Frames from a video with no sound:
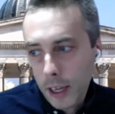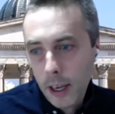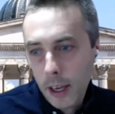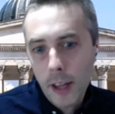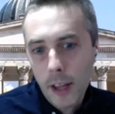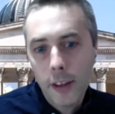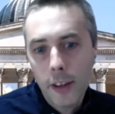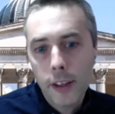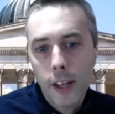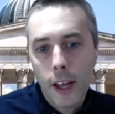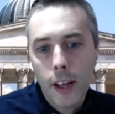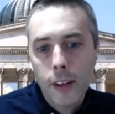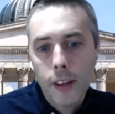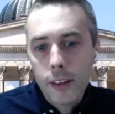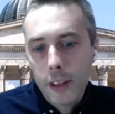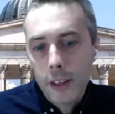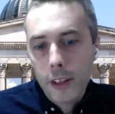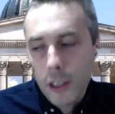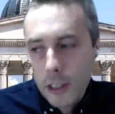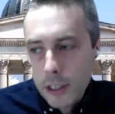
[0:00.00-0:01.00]
and and and
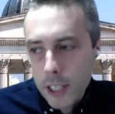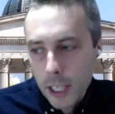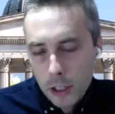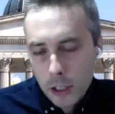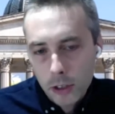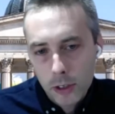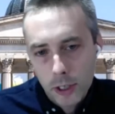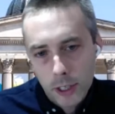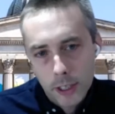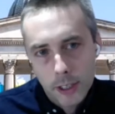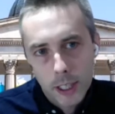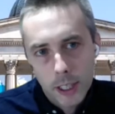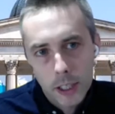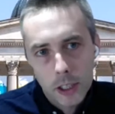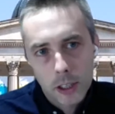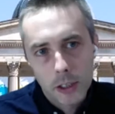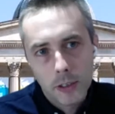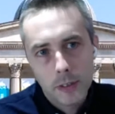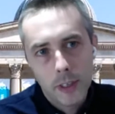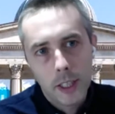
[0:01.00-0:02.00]
the
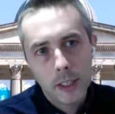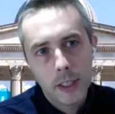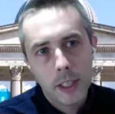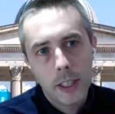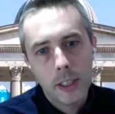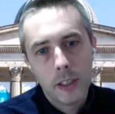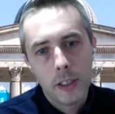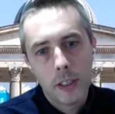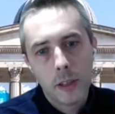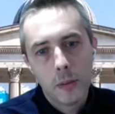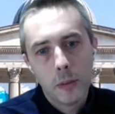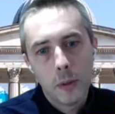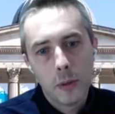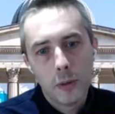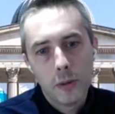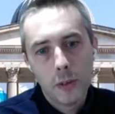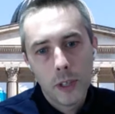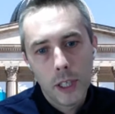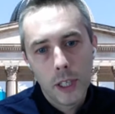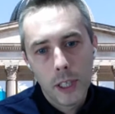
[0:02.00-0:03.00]
contextualization of that data can
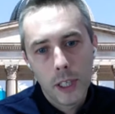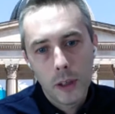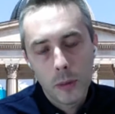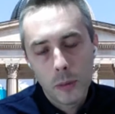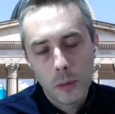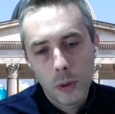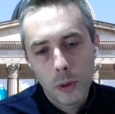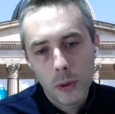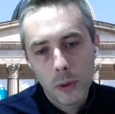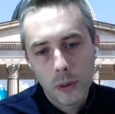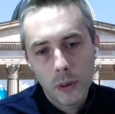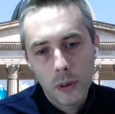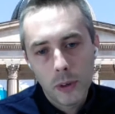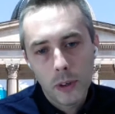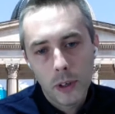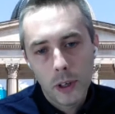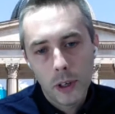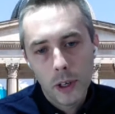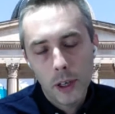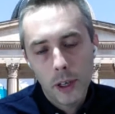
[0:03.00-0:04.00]
be really important.